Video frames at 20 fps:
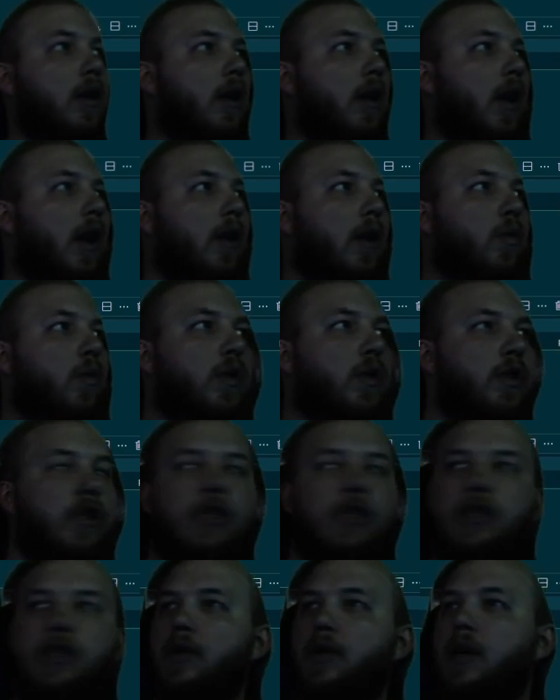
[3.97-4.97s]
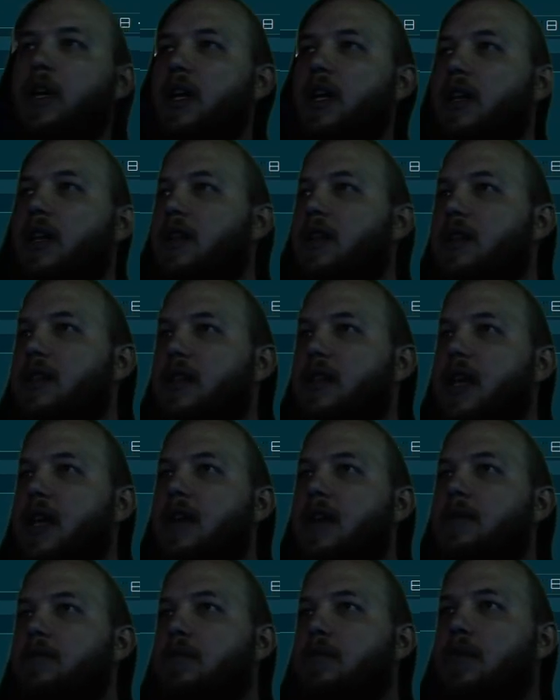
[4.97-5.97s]
And we'll just do it in the
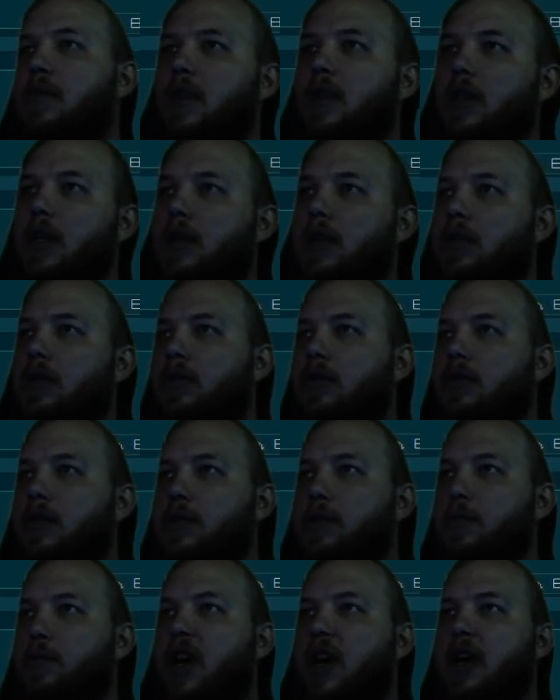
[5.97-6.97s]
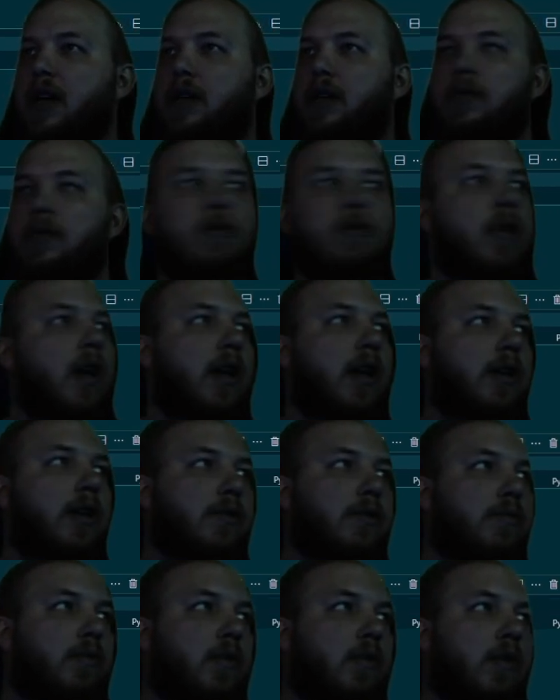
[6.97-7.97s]
same little spot
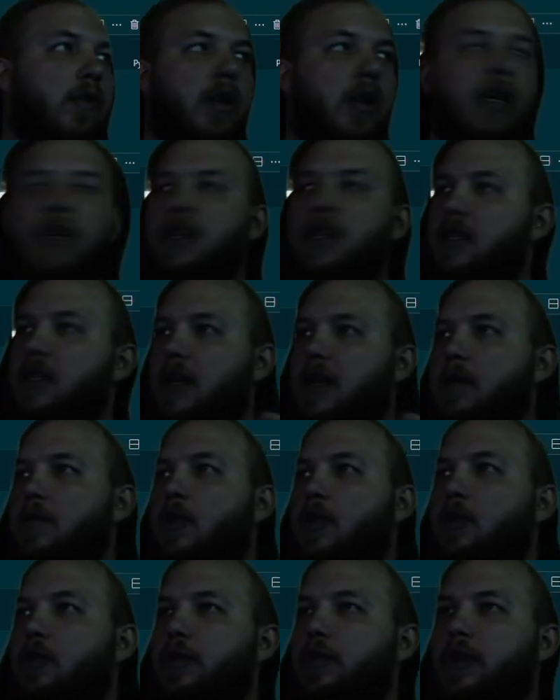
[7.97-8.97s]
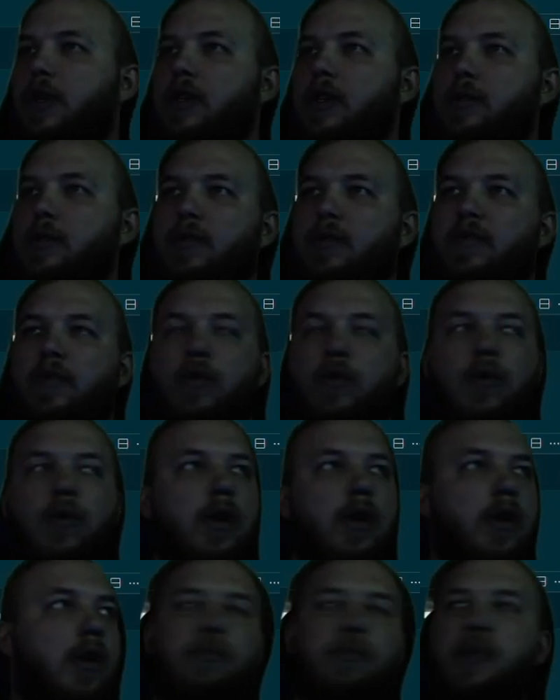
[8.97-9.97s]
or in the same notebook as
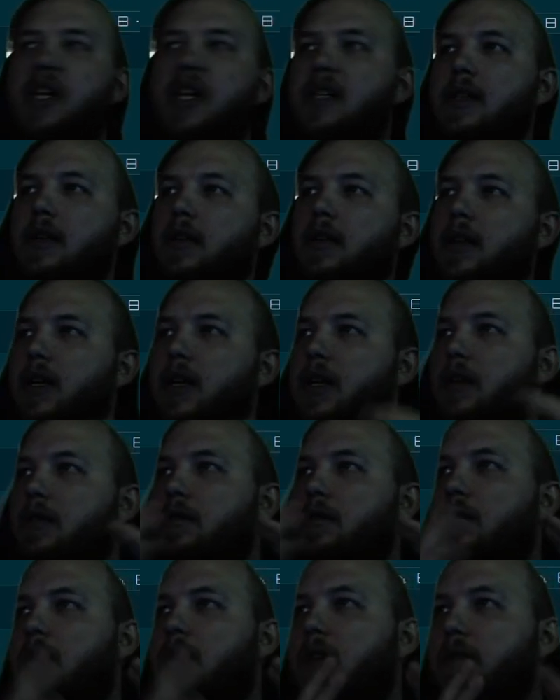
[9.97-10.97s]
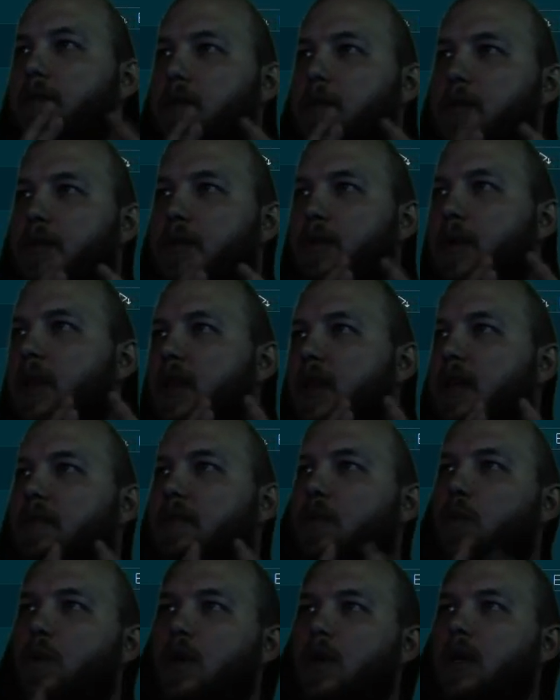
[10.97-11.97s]
before. Basically, the difference between
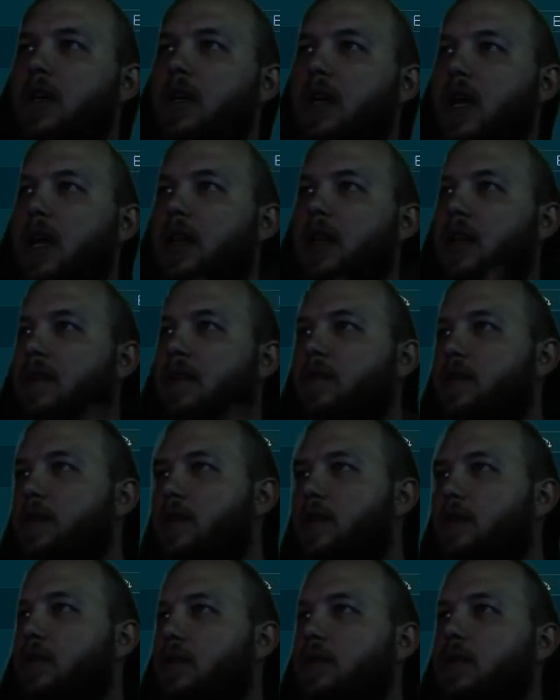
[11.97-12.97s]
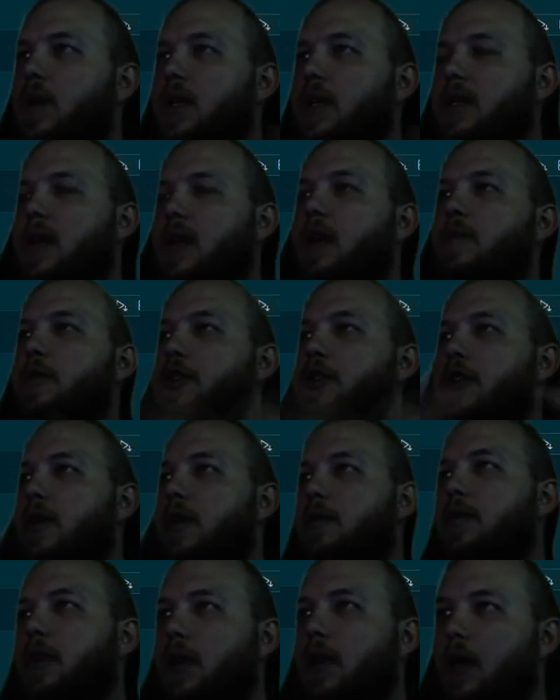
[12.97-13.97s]
level 1 and level 2 is how much you're
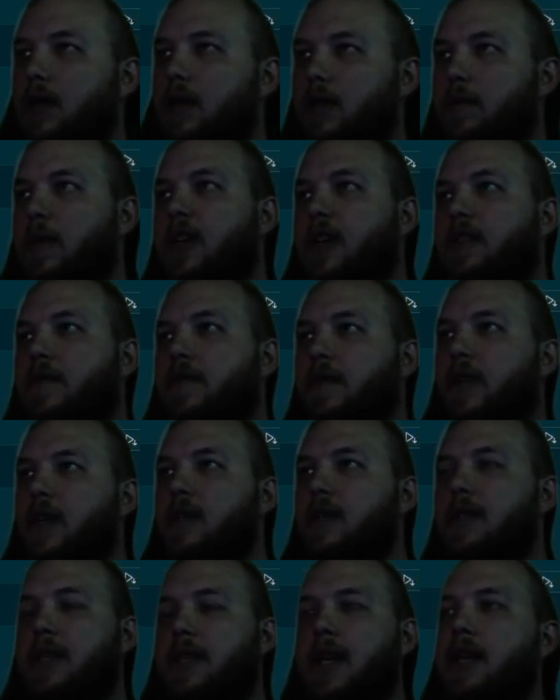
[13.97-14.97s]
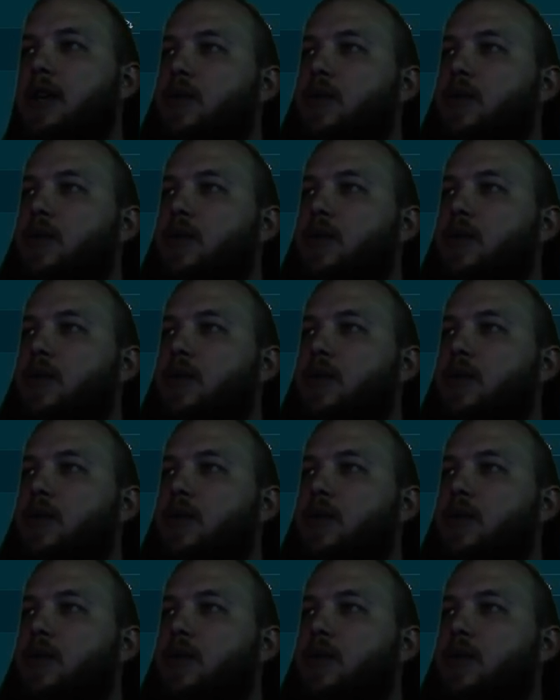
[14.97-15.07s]
able to customize for this. Say you